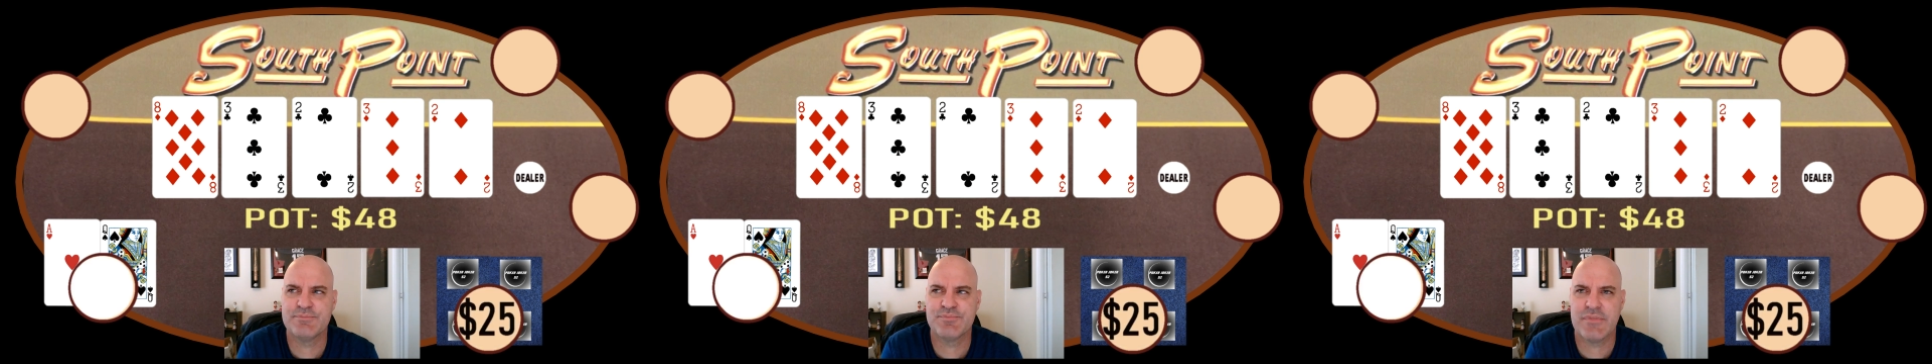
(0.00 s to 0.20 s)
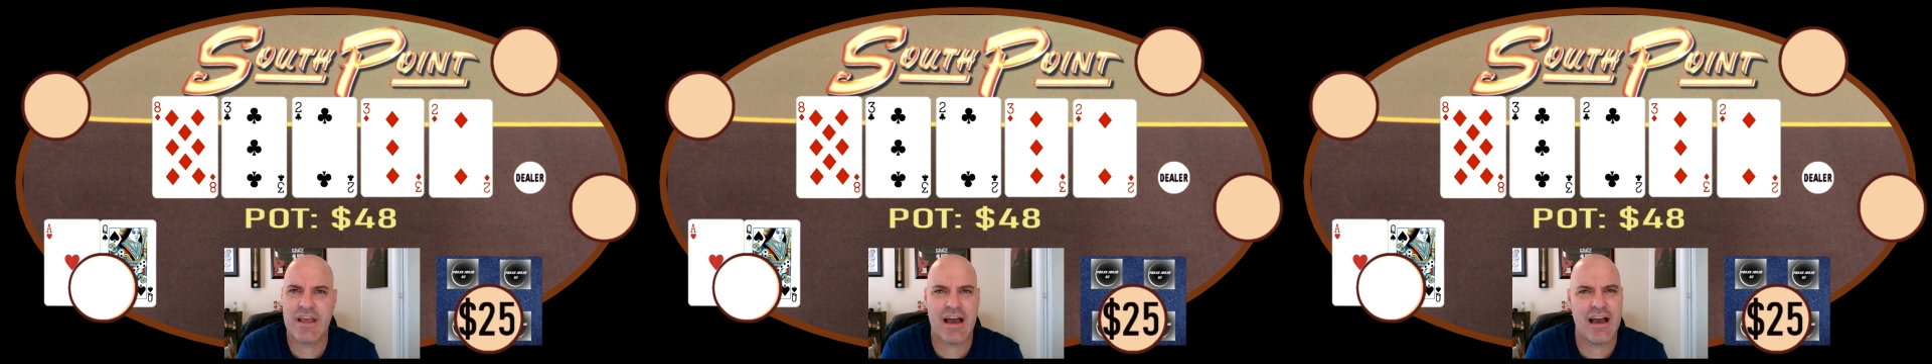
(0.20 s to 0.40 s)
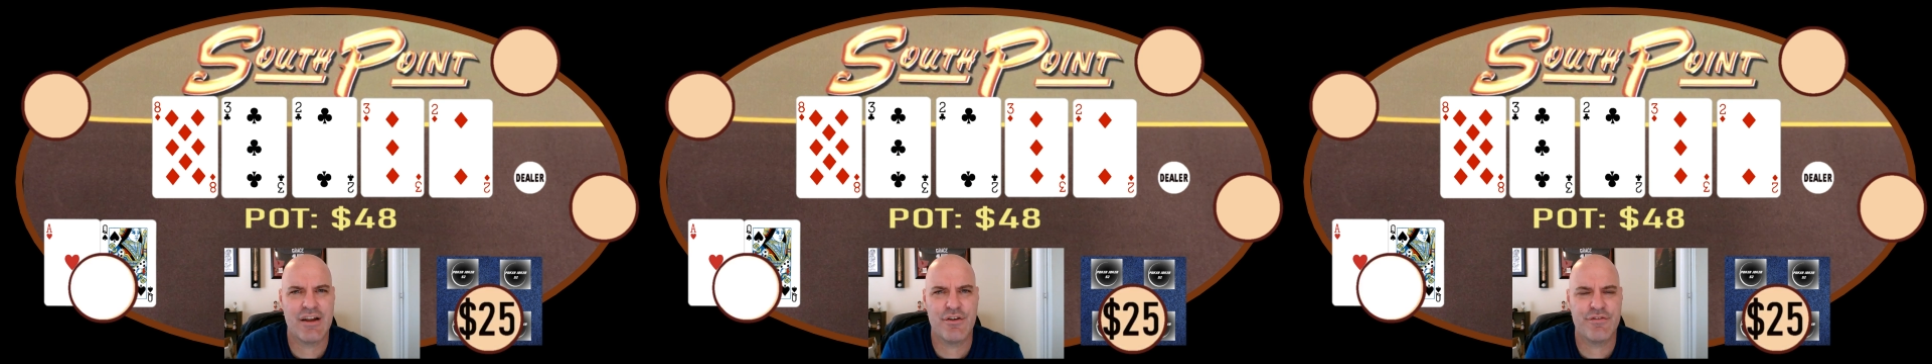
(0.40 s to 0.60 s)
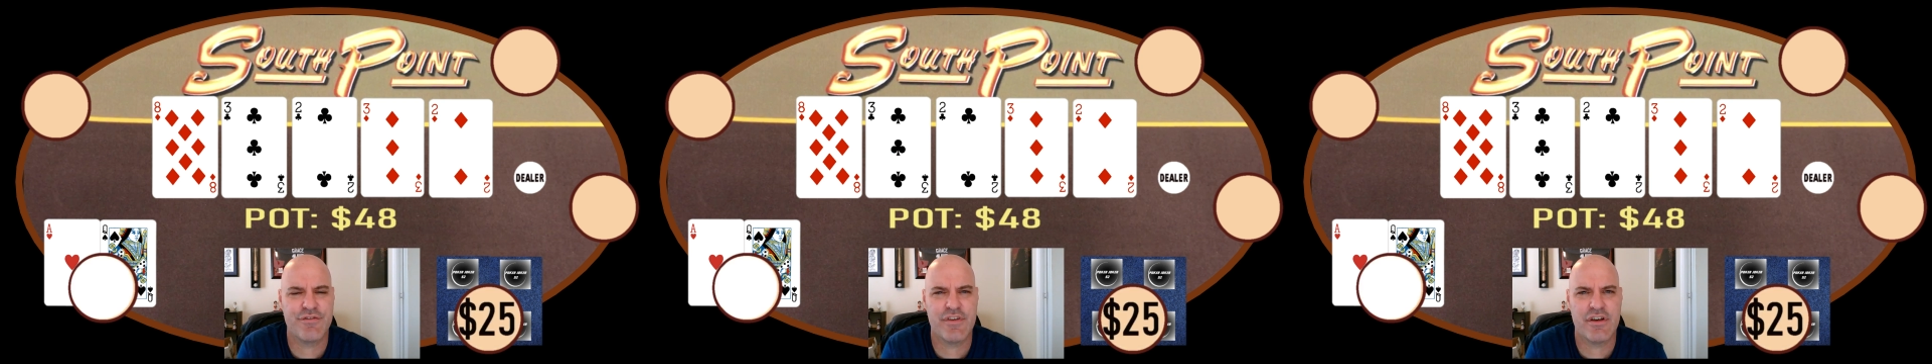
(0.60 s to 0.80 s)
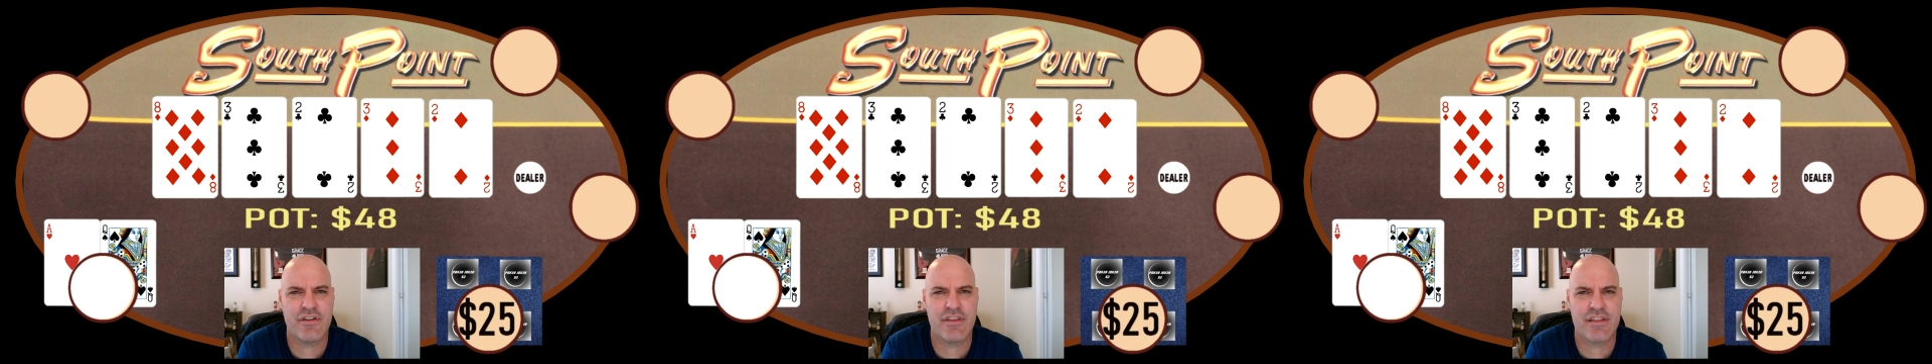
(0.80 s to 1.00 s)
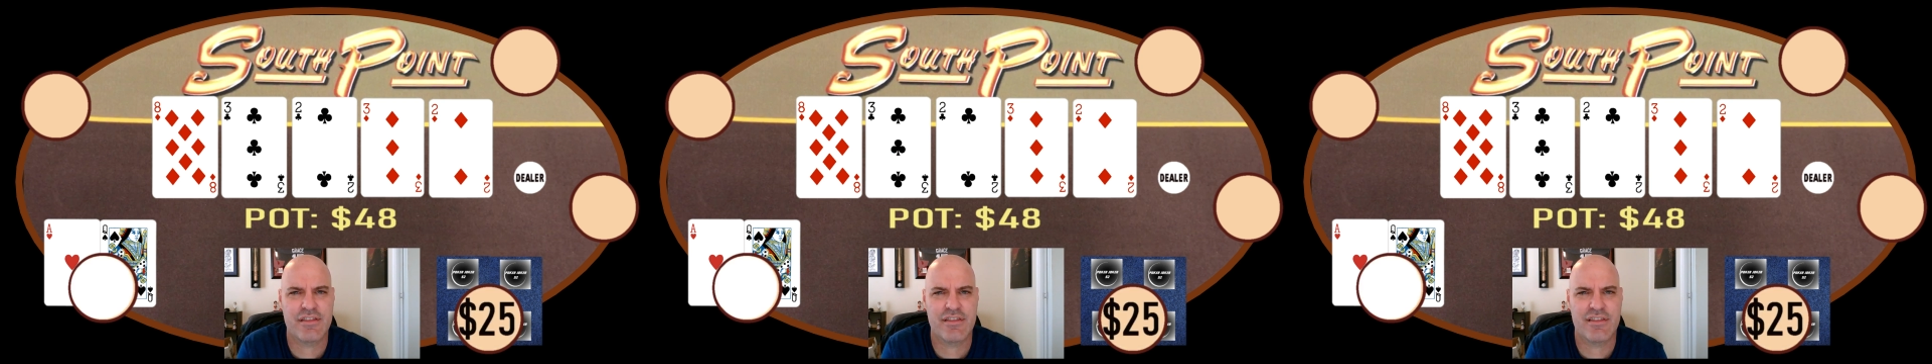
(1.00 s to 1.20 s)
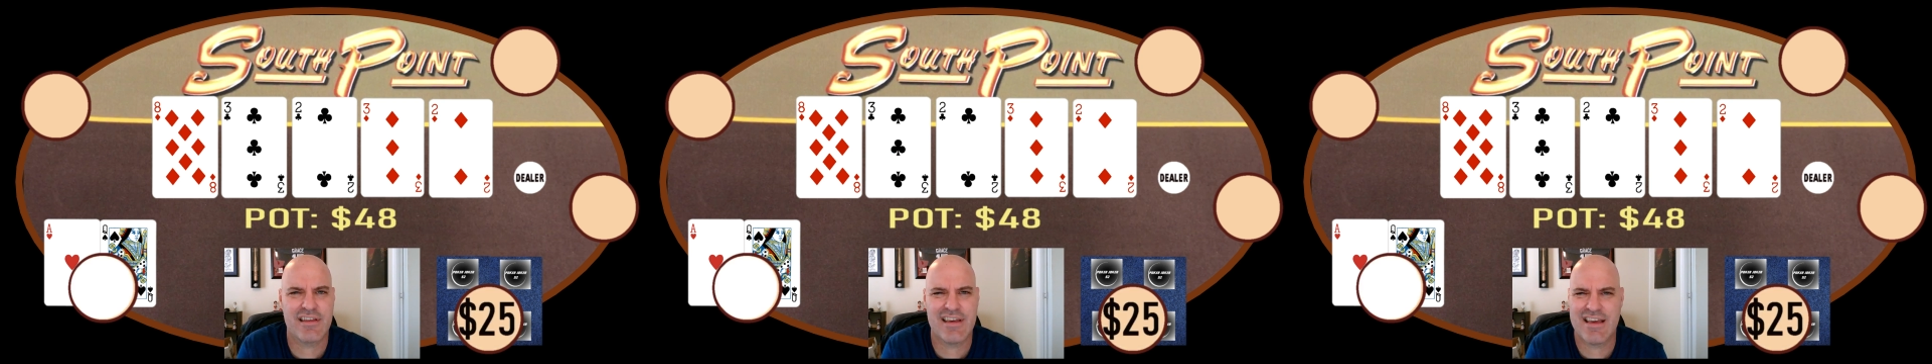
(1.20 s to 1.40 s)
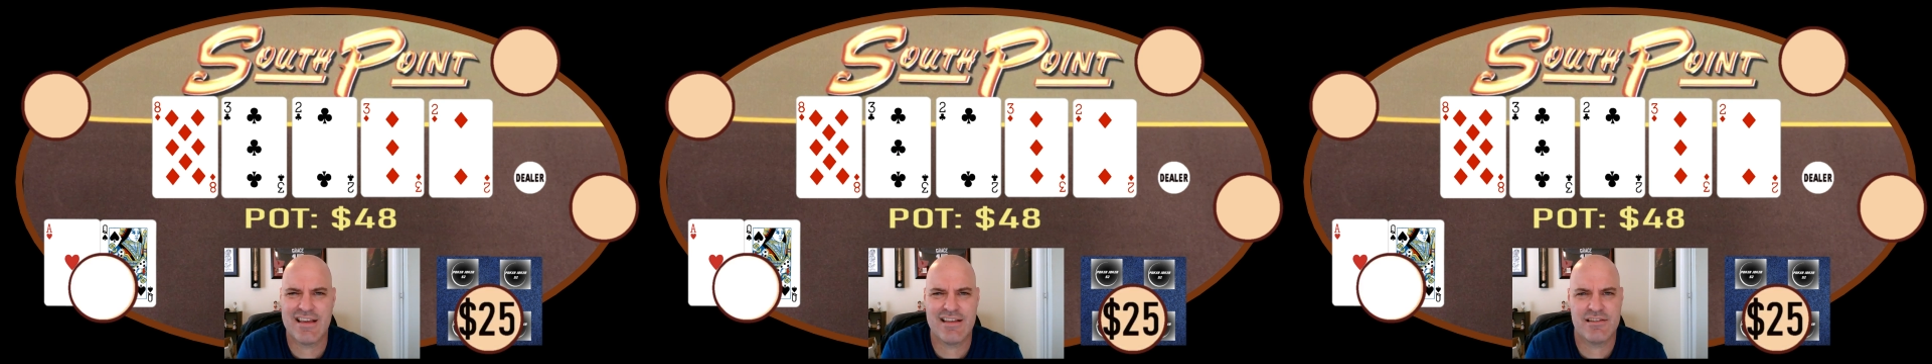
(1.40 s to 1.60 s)
Yeah, I don't feel that
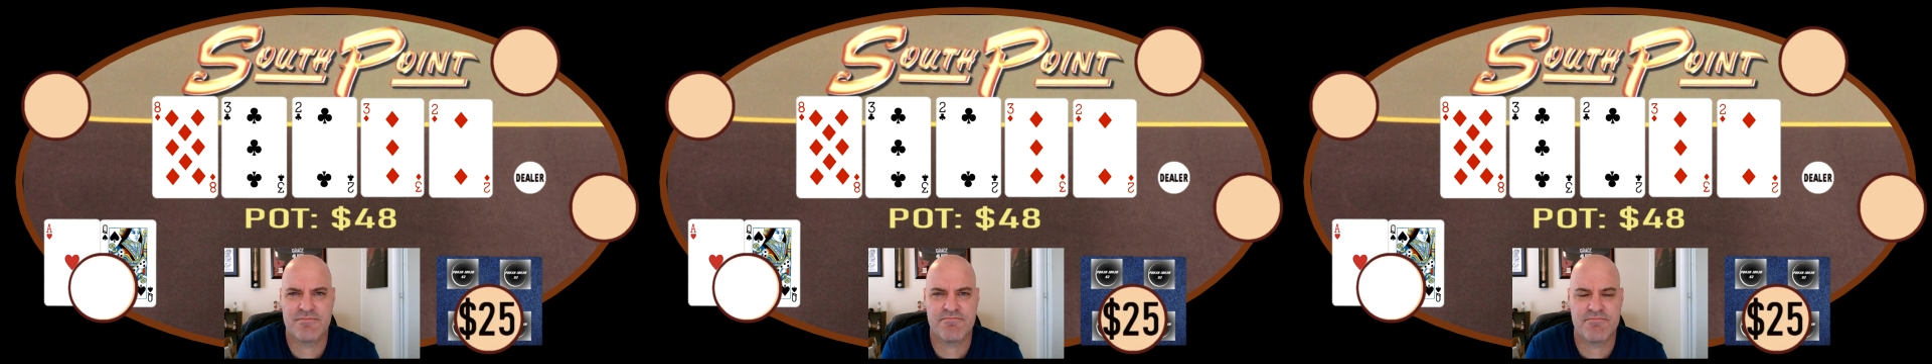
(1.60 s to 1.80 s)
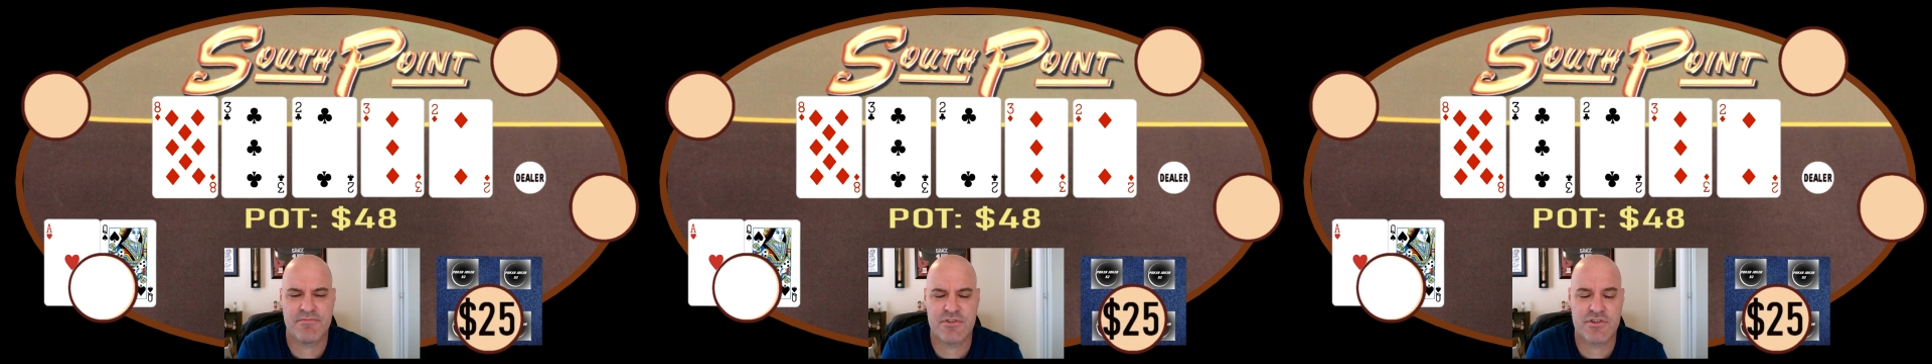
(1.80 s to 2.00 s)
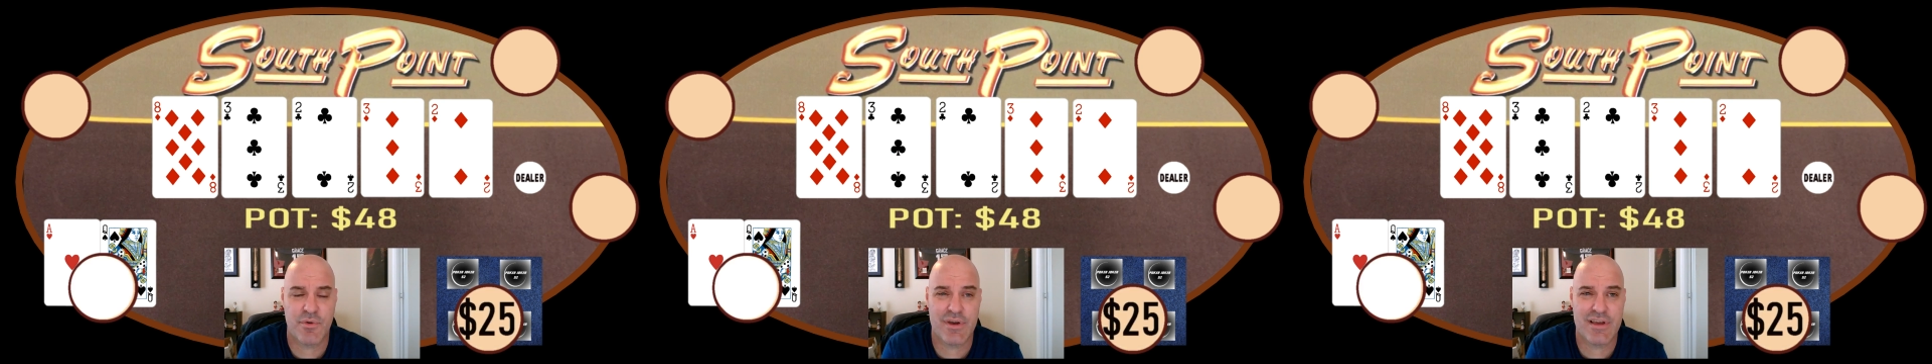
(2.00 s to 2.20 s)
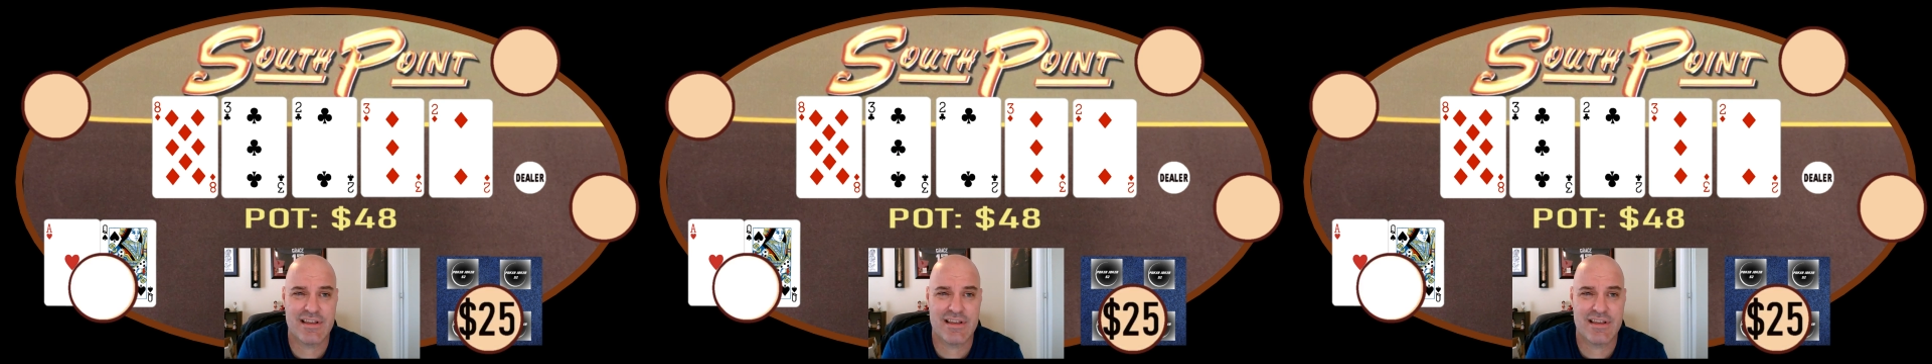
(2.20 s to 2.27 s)
there's no way